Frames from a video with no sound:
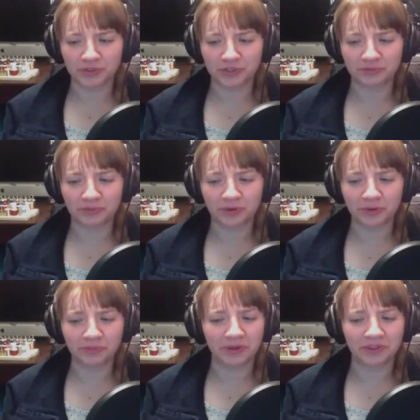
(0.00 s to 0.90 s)
employed
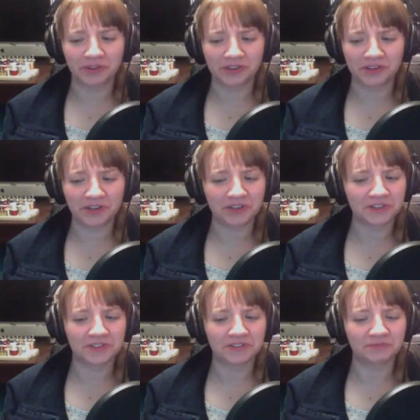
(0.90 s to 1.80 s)
by the
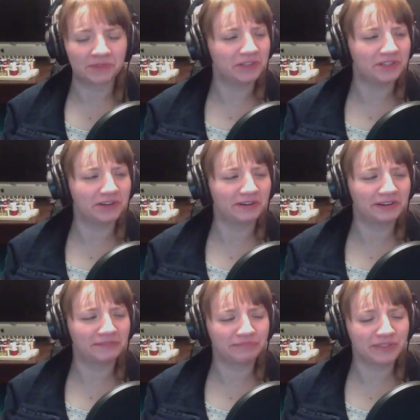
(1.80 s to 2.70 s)
Canadian military
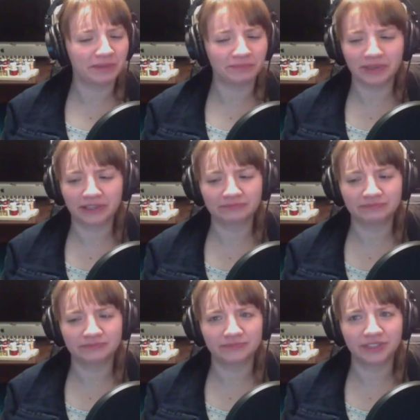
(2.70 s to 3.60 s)
something
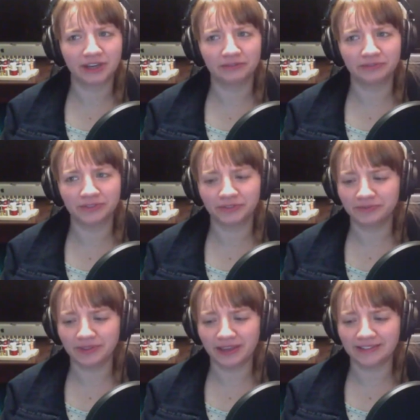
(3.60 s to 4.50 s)
stuff.
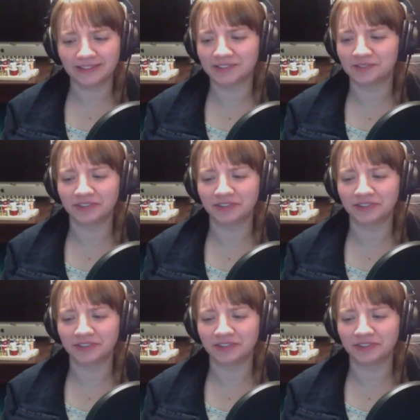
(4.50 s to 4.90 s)
As a civilian